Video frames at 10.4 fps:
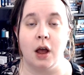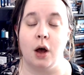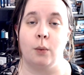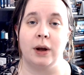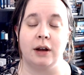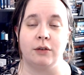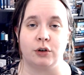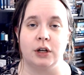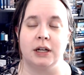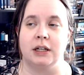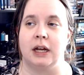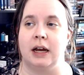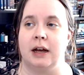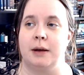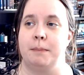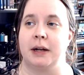whatever,
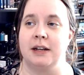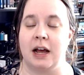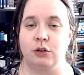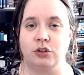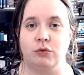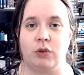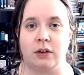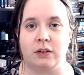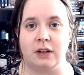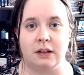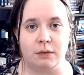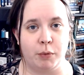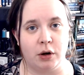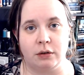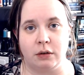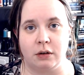but now she wants this
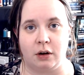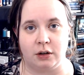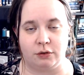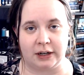portal called the Red